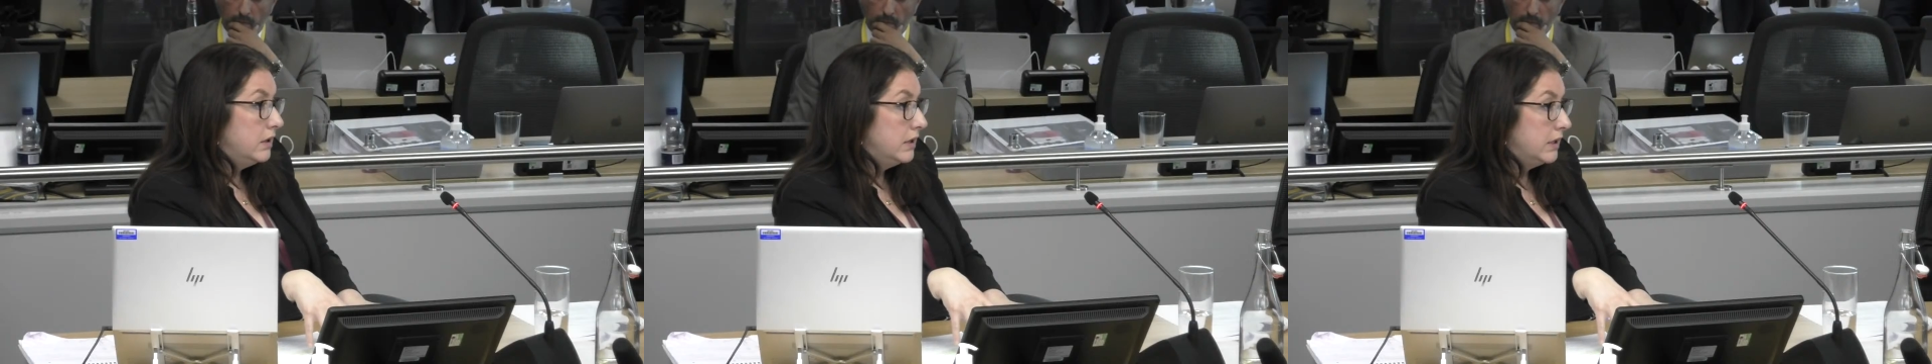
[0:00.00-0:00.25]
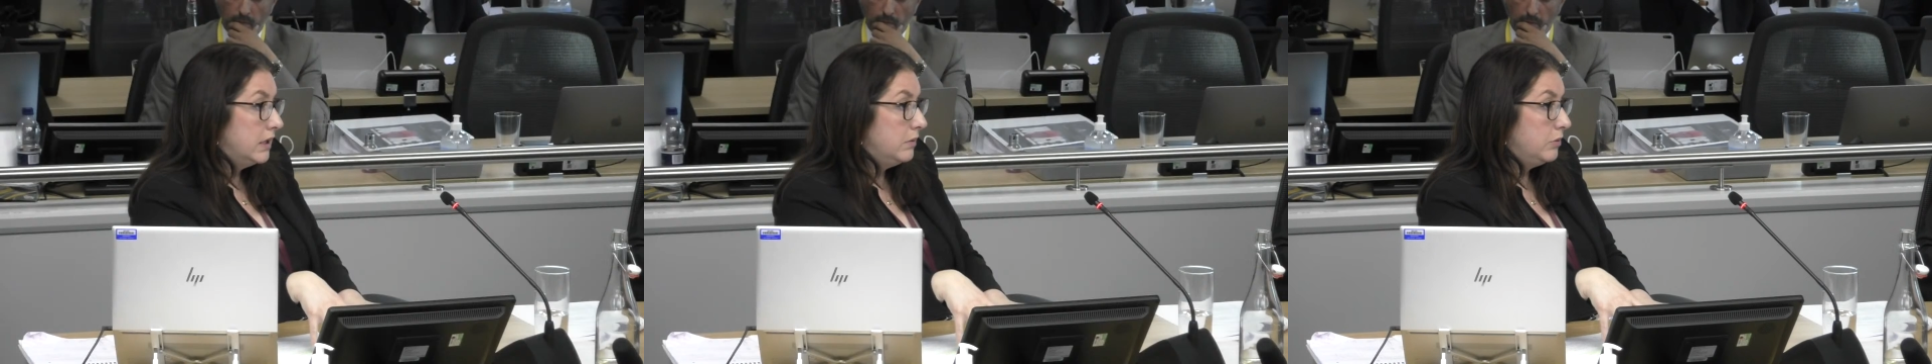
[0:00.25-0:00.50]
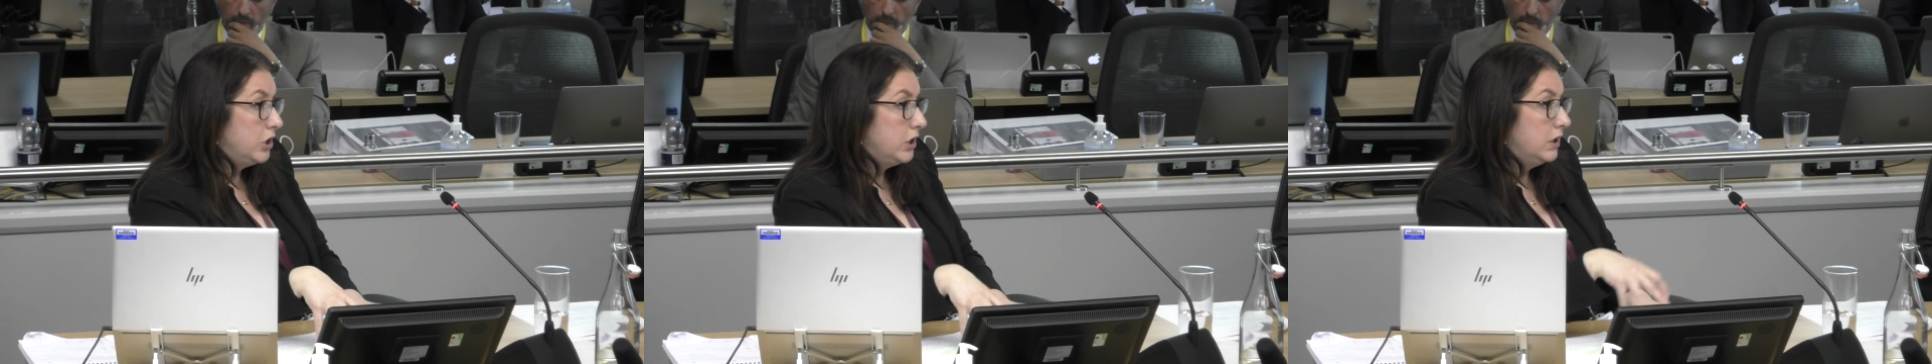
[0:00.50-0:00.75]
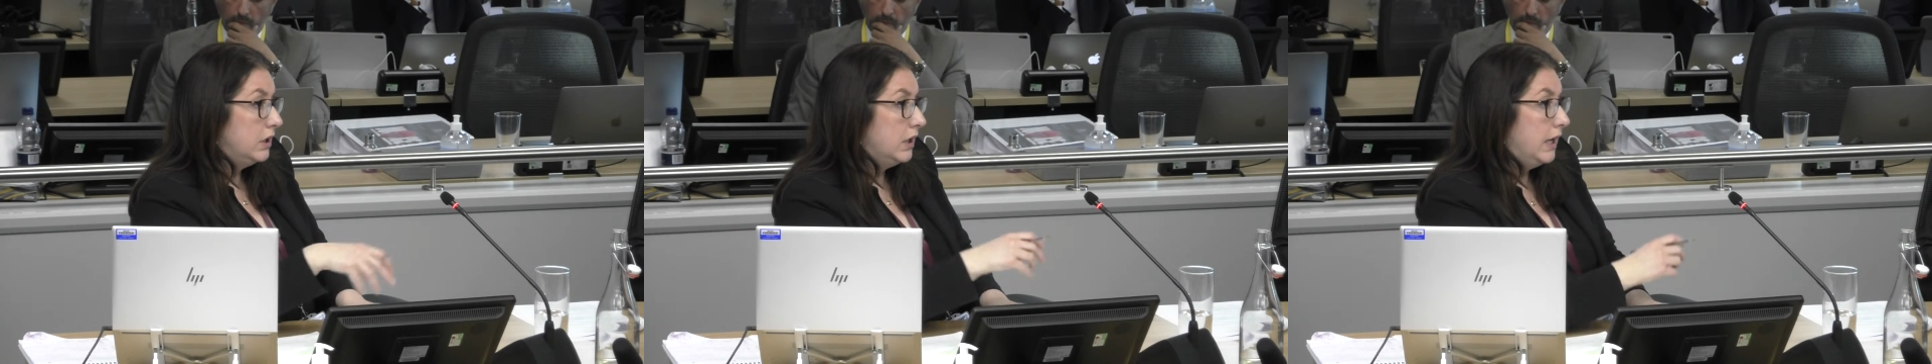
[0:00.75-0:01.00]

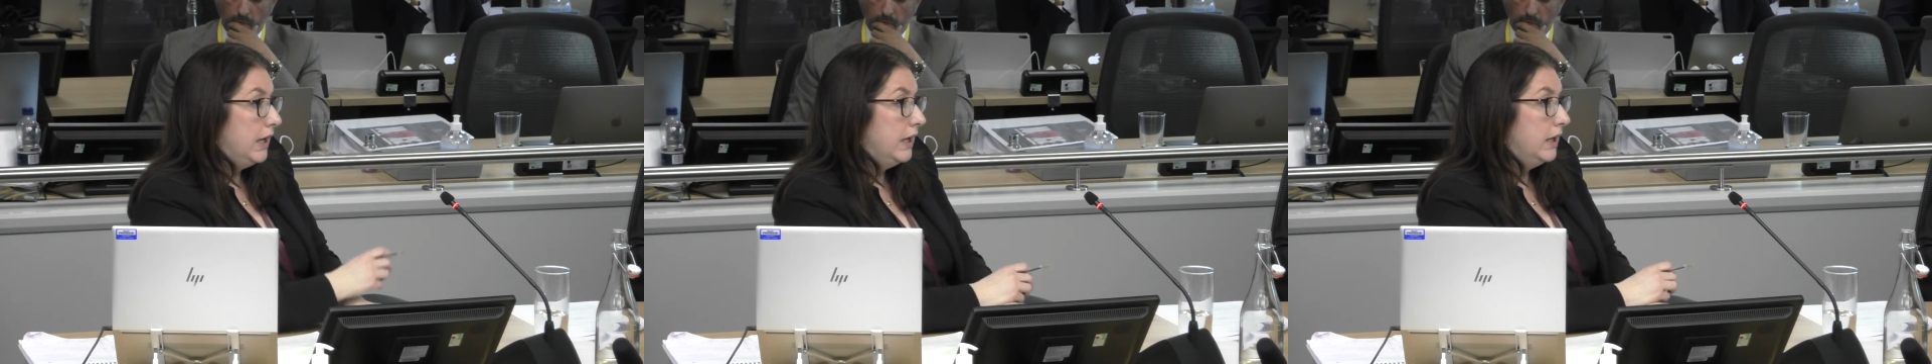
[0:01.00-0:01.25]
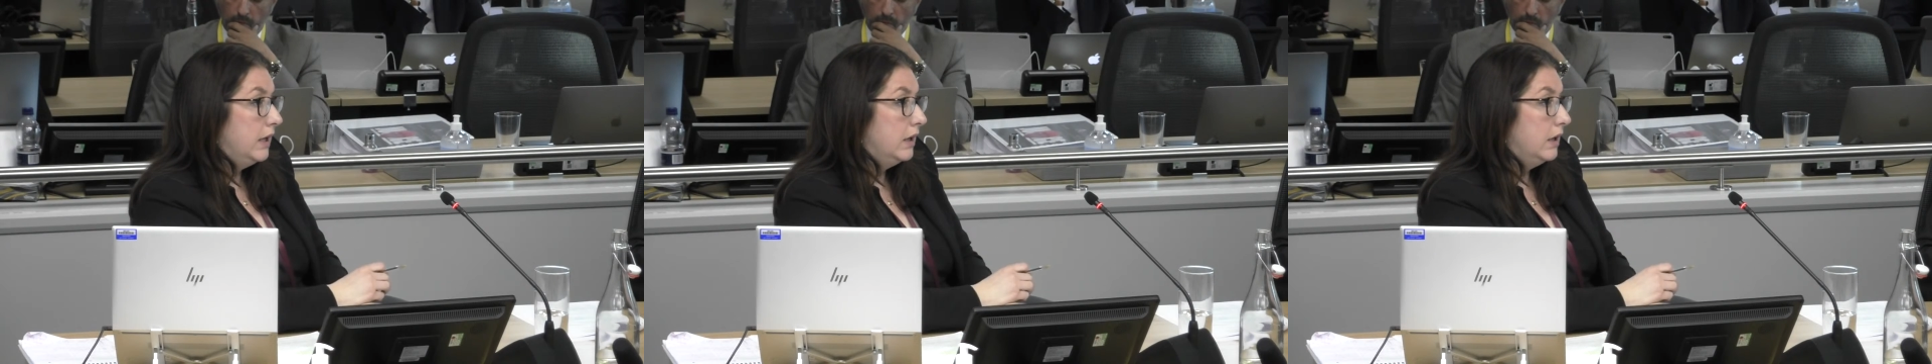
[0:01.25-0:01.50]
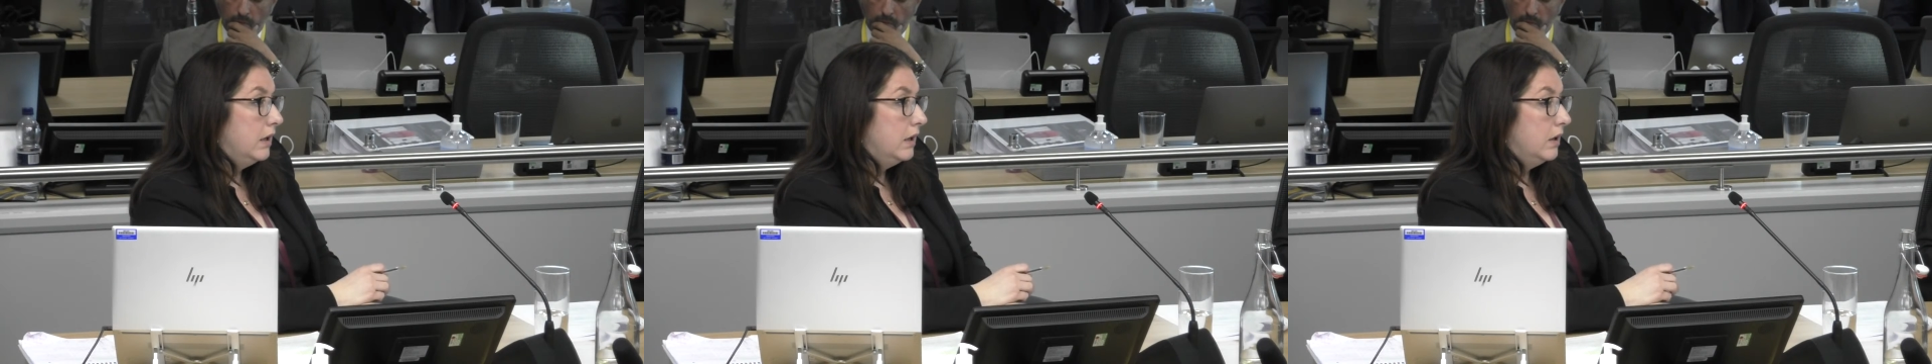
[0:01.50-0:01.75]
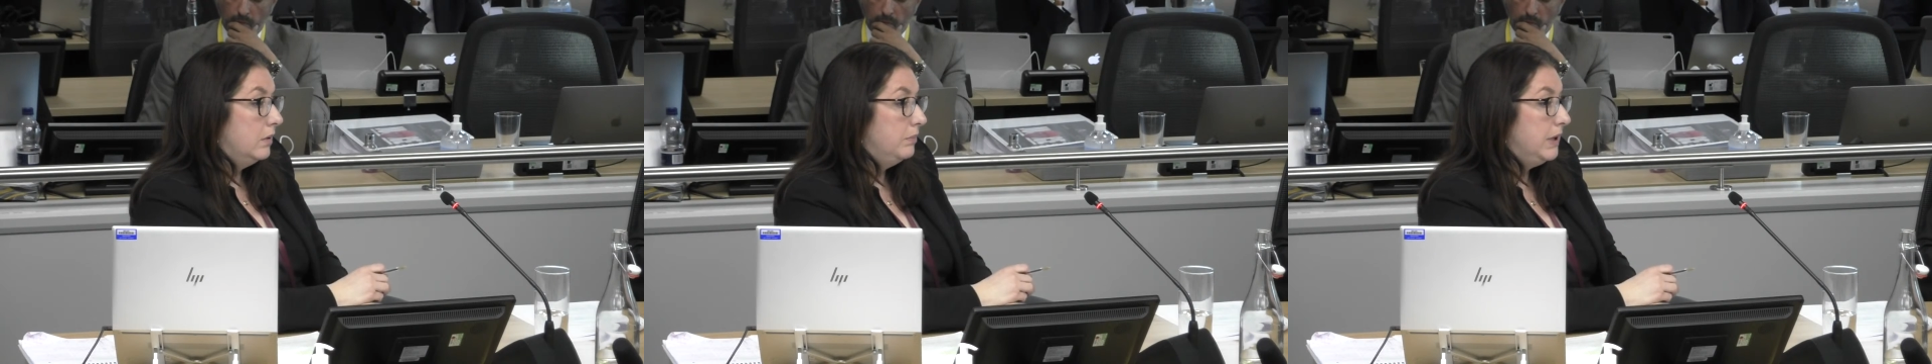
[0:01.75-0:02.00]
description
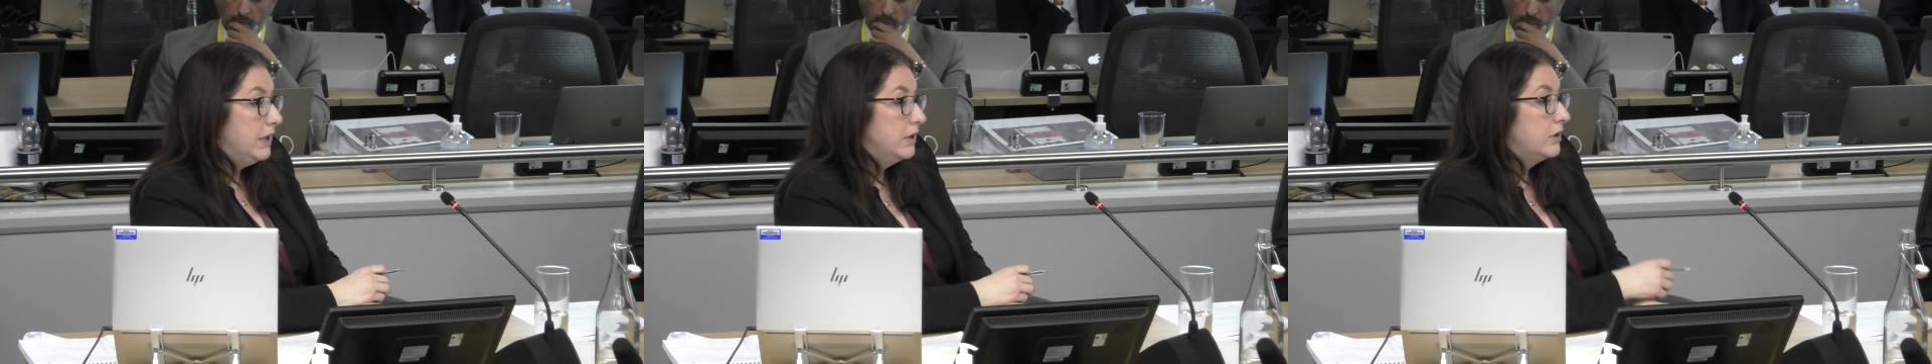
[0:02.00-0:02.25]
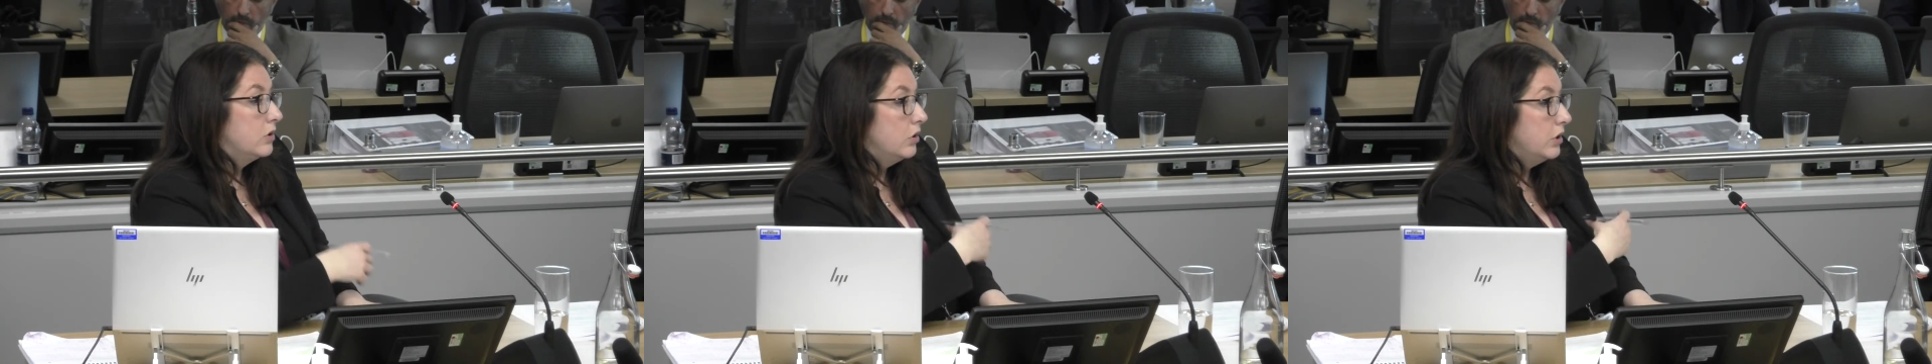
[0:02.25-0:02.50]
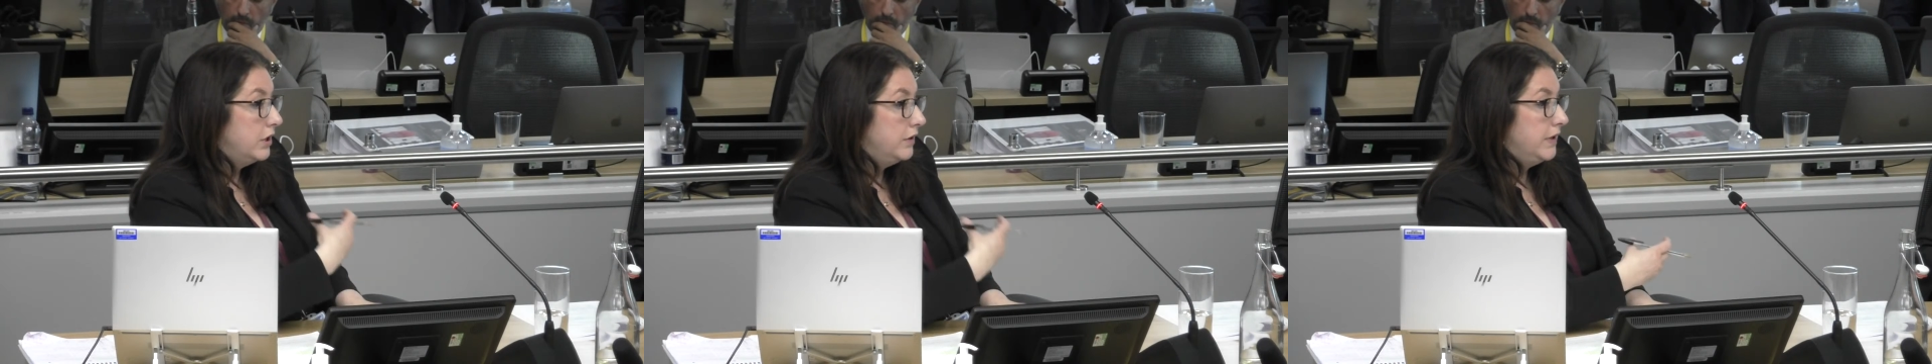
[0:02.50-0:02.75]
be the sort